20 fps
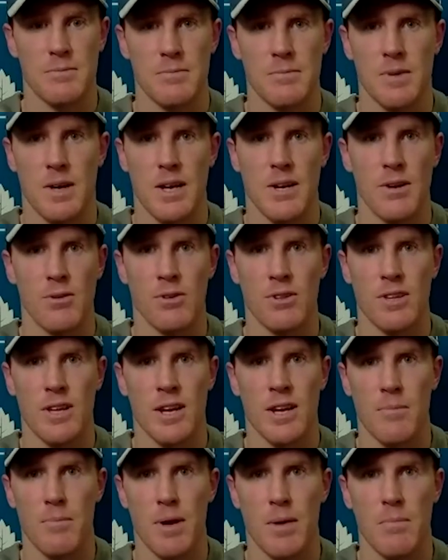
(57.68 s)
don't think
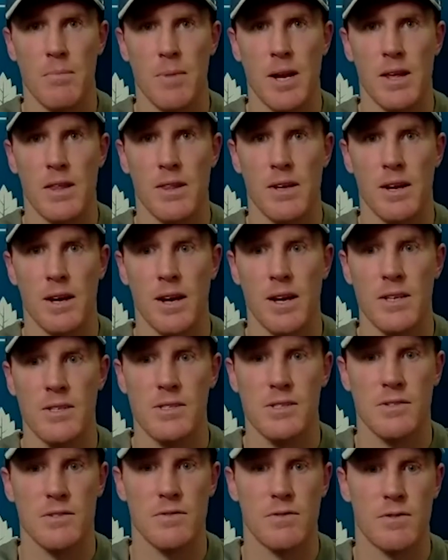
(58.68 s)
I met many of the
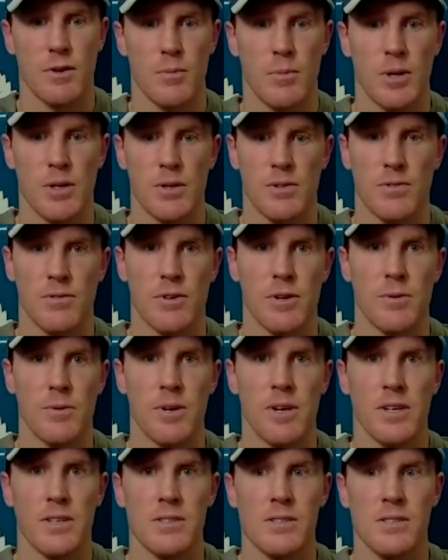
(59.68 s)
guys for about 3
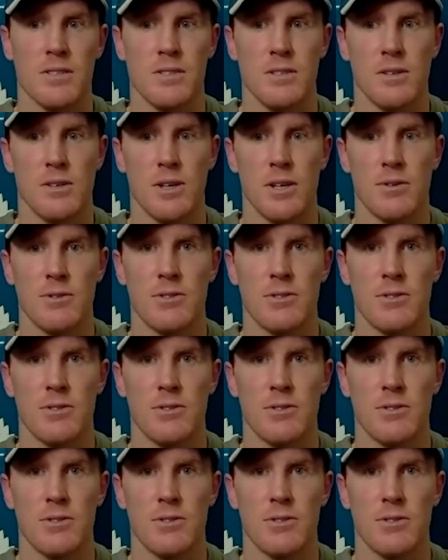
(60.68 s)
weeks. So I was